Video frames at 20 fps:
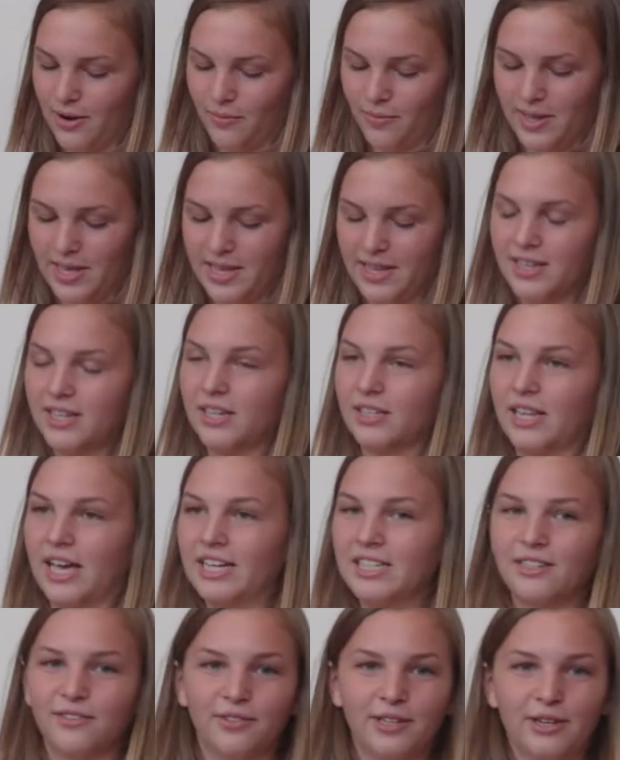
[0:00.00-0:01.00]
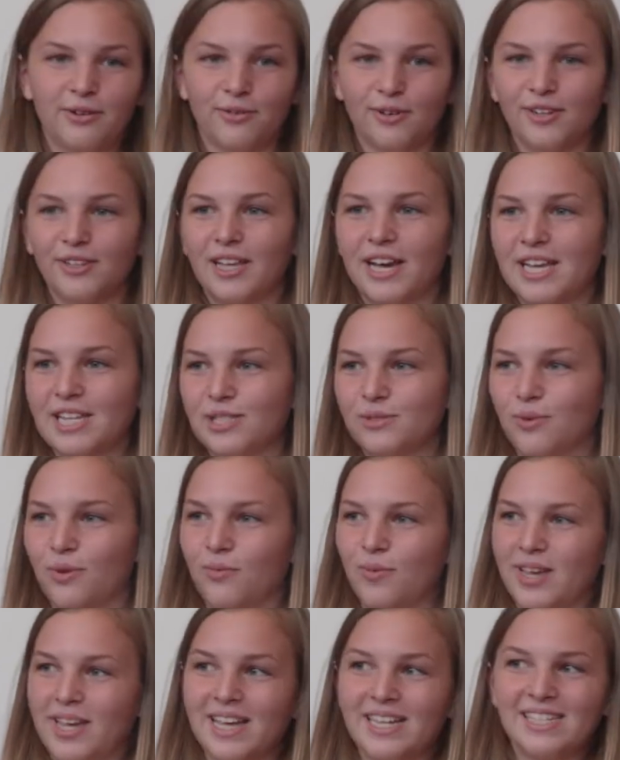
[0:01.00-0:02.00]
I learned how to really connect with the
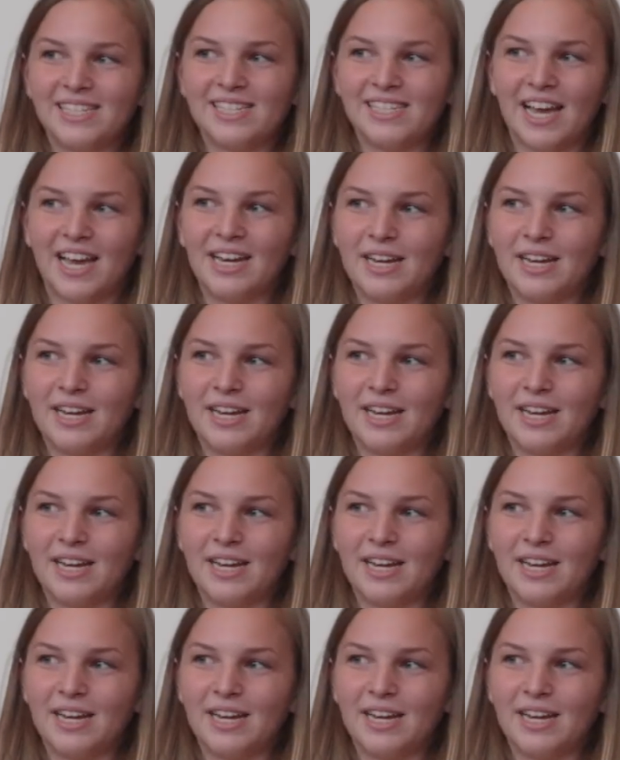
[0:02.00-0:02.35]
people that I'm